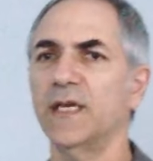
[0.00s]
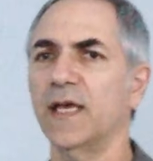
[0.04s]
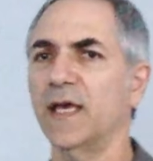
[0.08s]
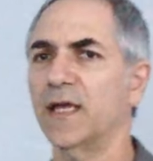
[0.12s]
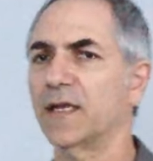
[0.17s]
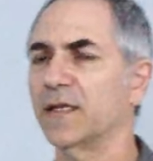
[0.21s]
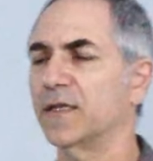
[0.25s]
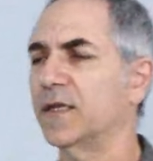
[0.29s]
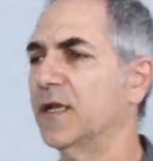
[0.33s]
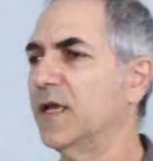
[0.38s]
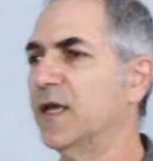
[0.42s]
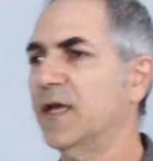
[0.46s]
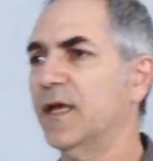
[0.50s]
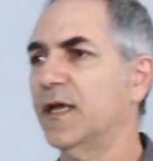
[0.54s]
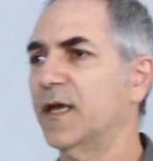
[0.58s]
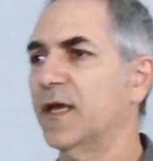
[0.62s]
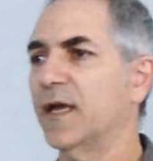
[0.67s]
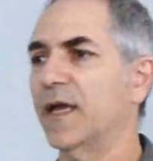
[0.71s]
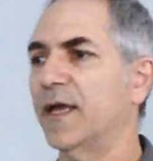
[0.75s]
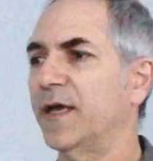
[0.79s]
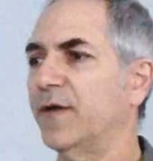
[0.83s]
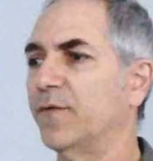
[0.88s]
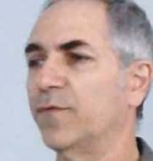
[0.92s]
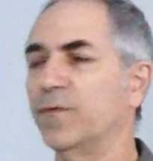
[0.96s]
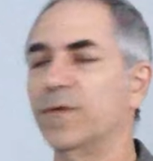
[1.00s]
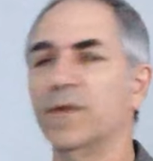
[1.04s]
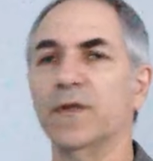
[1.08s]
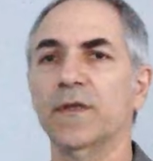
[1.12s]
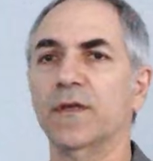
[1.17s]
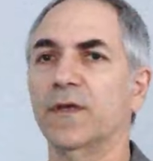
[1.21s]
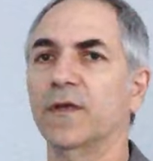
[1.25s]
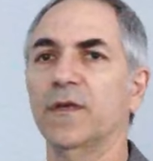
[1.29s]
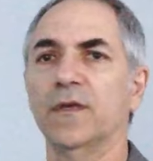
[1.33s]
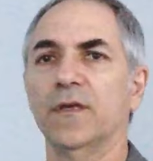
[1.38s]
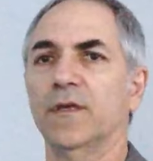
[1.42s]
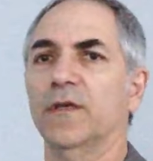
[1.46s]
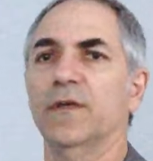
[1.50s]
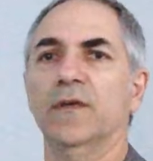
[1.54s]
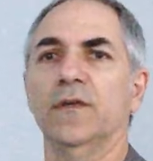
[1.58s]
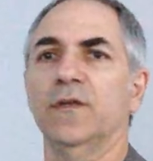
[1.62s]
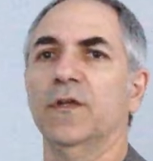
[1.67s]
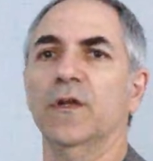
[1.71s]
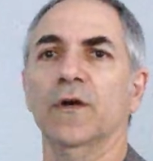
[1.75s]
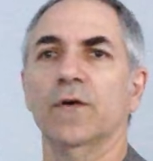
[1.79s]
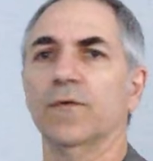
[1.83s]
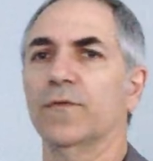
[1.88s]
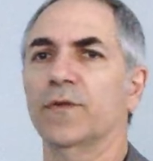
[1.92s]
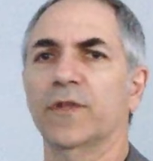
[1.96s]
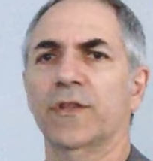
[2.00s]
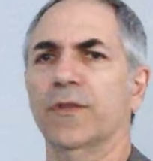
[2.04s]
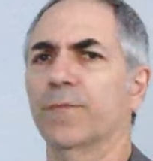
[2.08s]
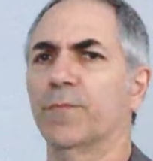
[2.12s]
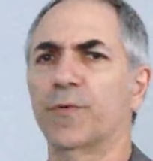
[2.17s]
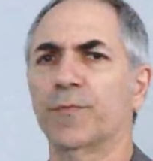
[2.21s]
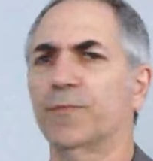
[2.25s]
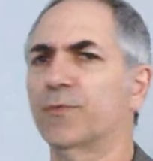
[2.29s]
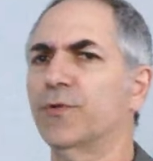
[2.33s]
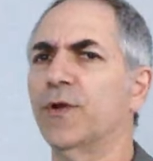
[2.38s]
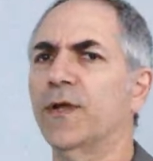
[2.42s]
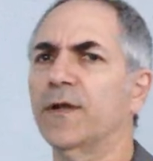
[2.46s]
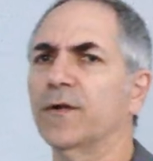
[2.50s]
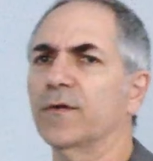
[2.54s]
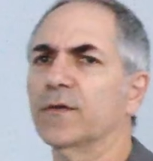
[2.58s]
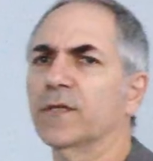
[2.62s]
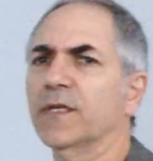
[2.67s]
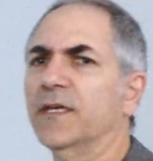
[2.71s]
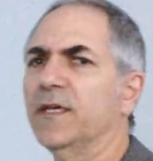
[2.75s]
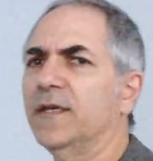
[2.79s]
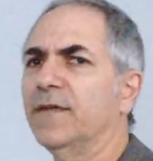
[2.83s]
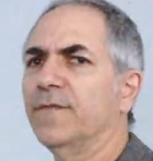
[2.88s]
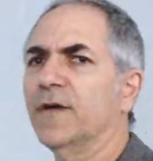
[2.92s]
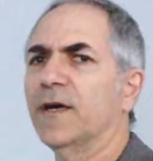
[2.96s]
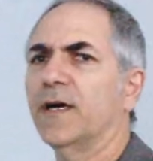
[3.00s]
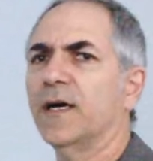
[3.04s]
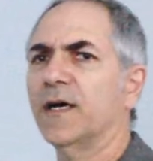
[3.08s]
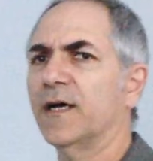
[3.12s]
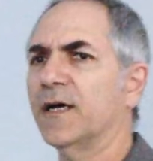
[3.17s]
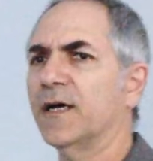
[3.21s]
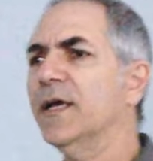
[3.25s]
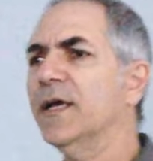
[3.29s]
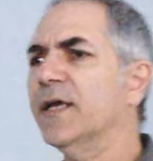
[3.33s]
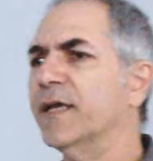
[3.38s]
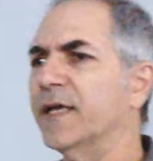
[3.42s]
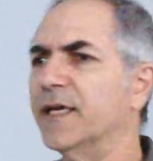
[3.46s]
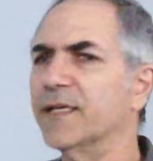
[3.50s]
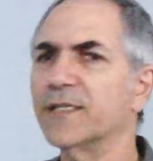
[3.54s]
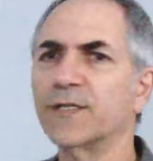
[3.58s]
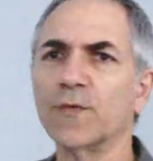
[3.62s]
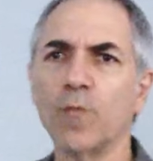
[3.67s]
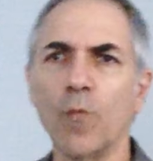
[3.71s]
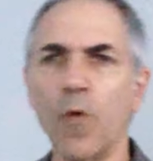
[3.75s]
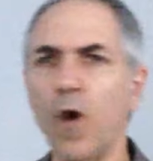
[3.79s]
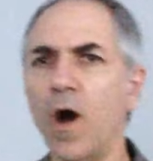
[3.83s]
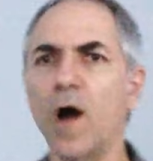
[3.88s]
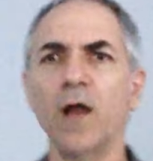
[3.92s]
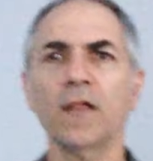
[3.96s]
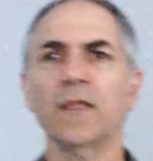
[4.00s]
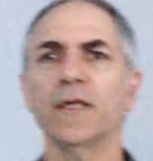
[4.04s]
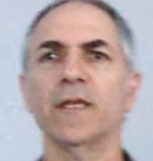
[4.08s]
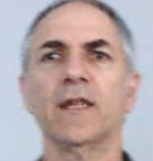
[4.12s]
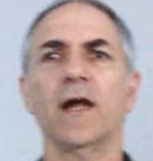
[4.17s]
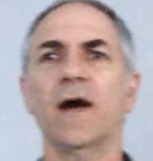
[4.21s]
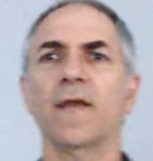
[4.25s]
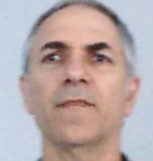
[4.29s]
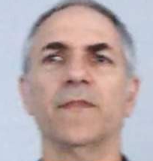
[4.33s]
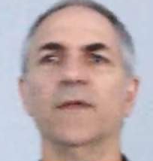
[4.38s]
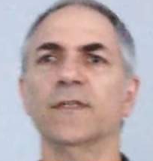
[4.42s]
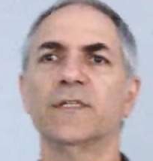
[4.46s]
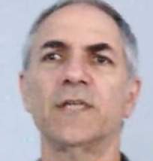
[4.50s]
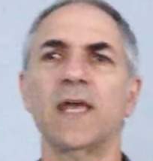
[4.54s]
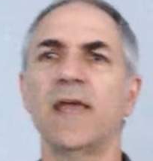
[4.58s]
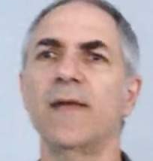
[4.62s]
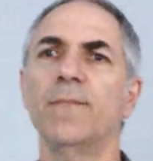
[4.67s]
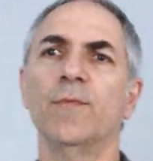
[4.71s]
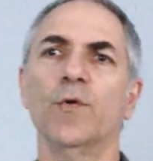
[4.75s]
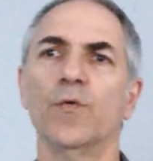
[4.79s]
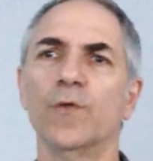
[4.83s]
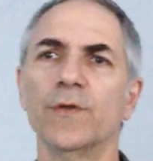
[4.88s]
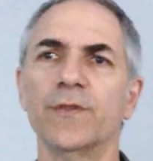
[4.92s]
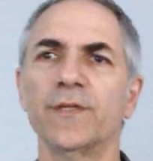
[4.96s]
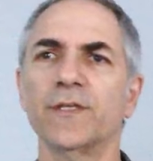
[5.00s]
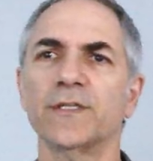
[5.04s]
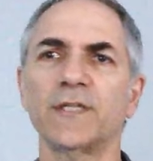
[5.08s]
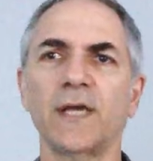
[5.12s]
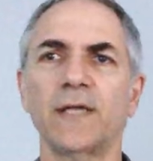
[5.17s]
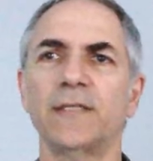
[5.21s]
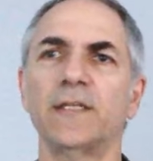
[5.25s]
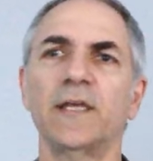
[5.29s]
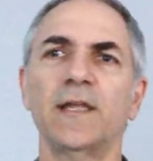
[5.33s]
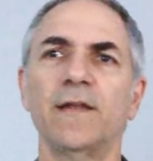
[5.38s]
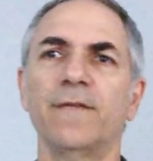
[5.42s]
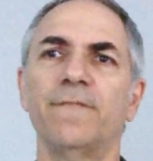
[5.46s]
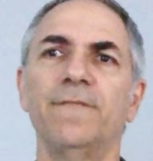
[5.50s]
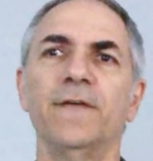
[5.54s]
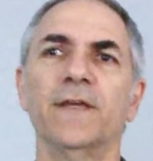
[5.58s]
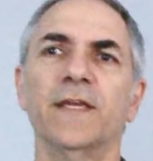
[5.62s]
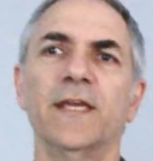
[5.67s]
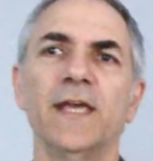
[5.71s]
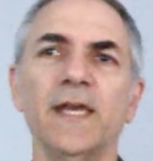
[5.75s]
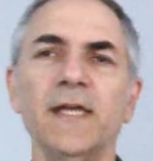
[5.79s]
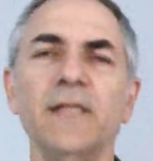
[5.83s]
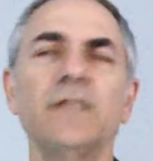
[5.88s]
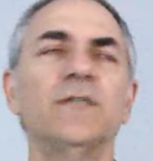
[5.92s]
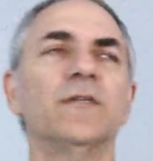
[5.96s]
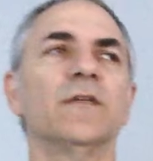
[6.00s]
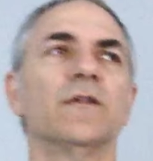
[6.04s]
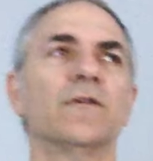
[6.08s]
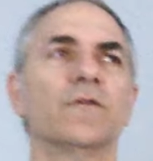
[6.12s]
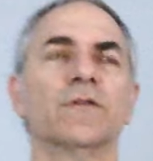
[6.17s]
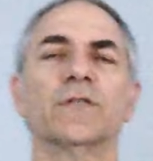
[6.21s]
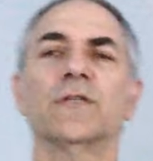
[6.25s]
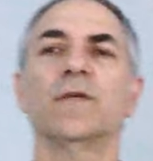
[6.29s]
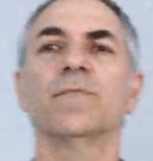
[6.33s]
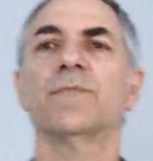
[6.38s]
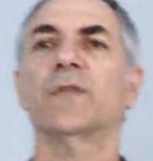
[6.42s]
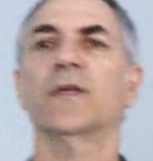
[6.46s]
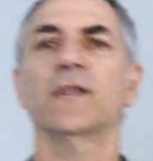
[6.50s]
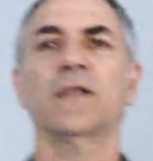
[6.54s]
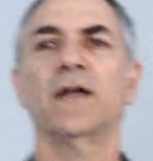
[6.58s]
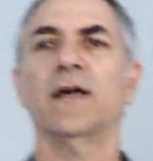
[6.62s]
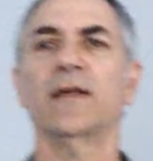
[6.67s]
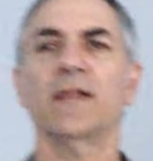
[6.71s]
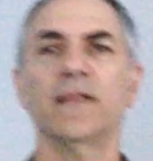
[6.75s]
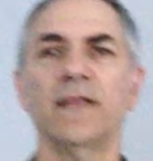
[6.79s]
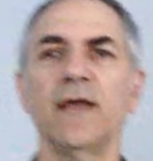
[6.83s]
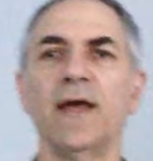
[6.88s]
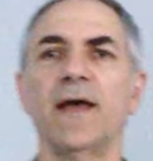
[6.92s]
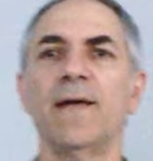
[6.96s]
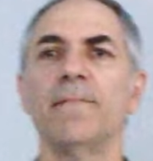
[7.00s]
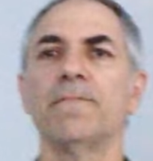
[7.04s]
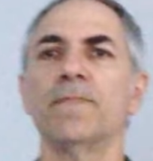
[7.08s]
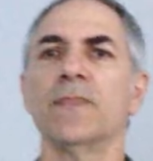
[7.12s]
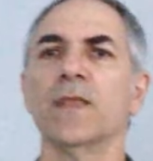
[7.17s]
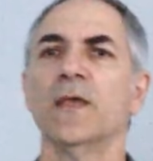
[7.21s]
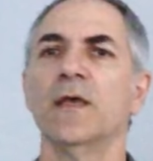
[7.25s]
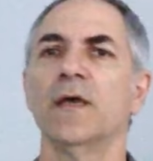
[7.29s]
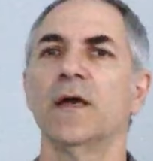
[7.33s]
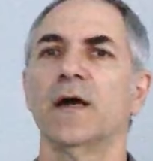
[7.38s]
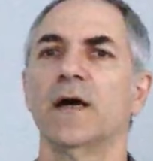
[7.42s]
And did the perpetrator leave his wallet on the table with his identification or something like that?